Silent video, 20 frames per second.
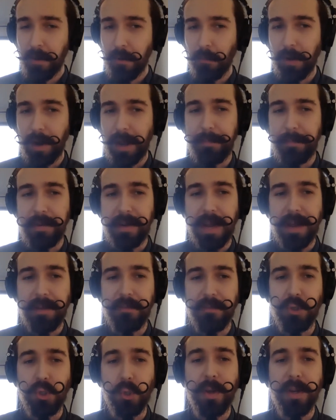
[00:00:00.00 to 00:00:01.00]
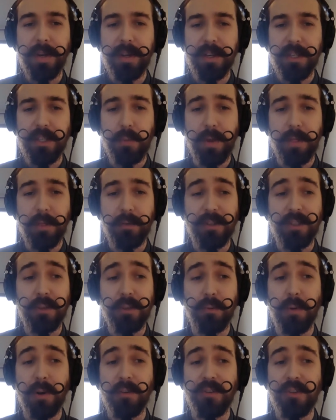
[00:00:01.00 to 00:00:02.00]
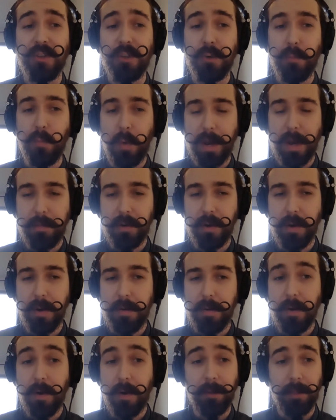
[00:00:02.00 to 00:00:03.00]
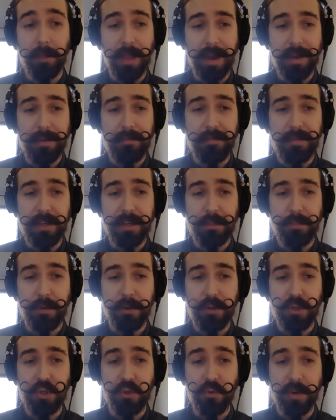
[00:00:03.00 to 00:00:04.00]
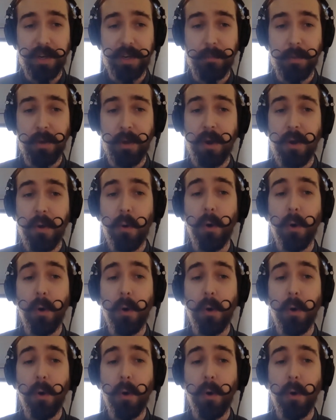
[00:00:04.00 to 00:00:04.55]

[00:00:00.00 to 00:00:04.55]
We're happy to have you joining us, whether it's through our Zoom webinar, our live Facebook stream,